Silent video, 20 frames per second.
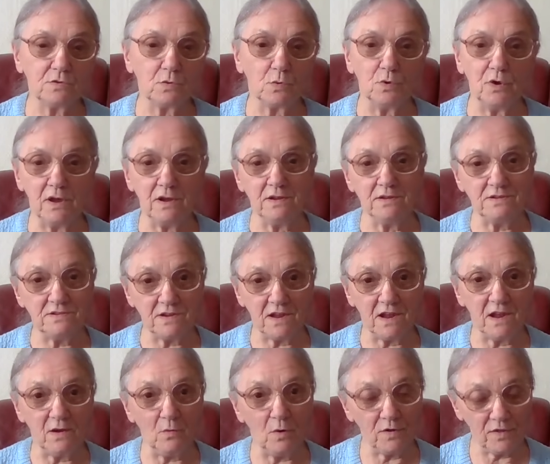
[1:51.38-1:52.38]
So you can
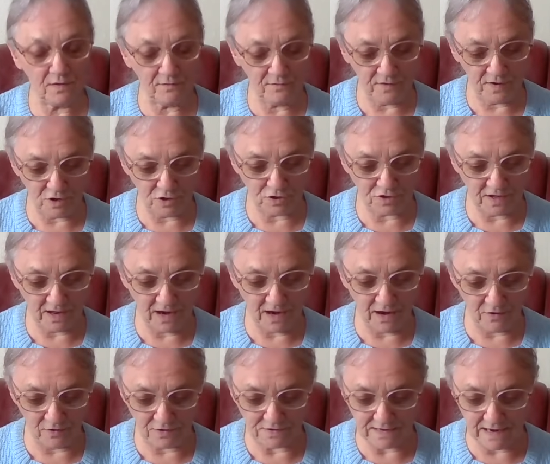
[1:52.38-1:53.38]
see what the finished
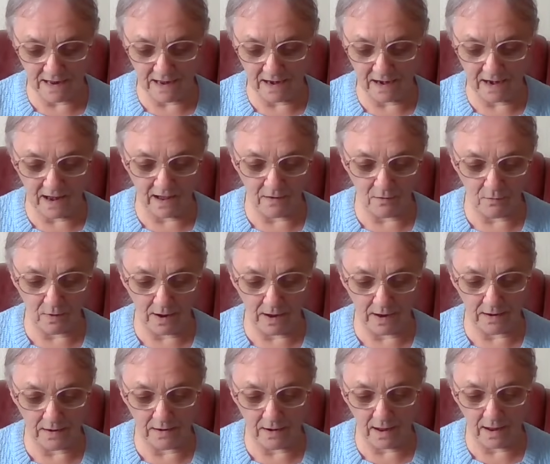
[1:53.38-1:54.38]
thing looks like now
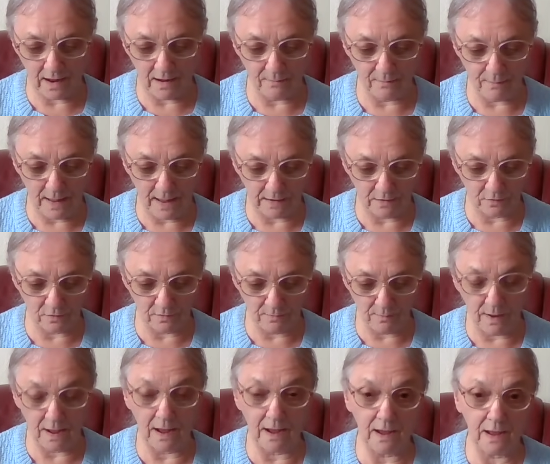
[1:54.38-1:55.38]
and I'm back
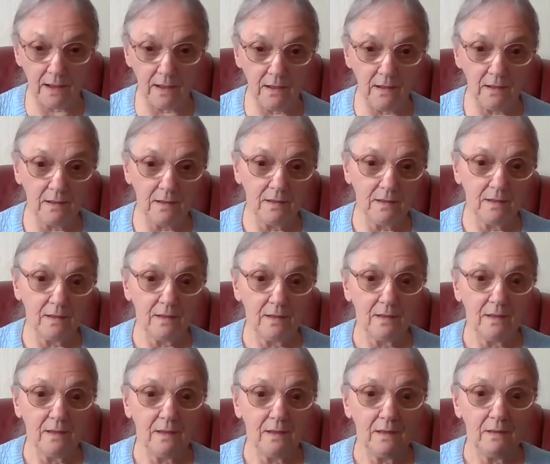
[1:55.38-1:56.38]
on my
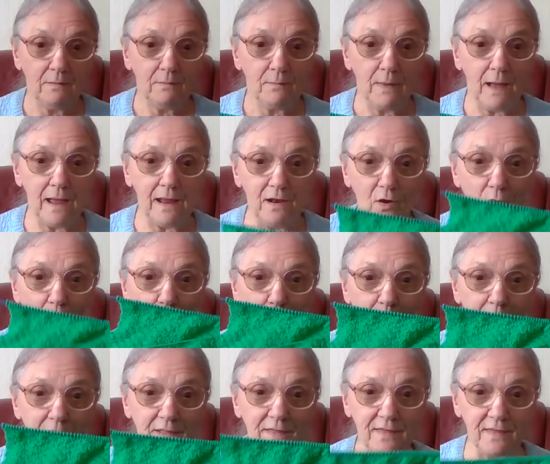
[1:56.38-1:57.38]
my
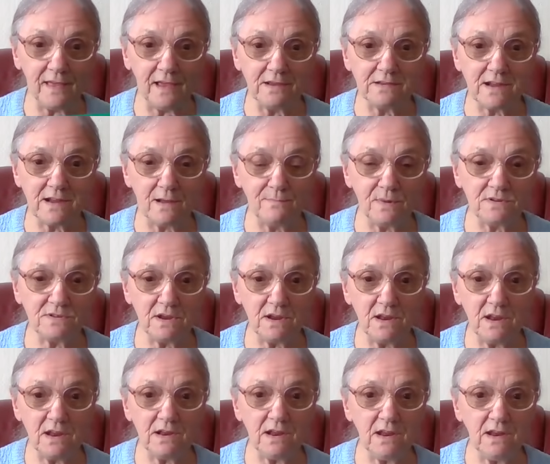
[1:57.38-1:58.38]
normal things. I'm
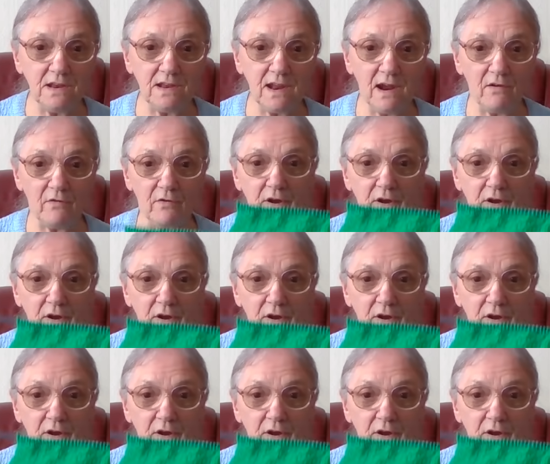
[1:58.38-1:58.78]
busy knitting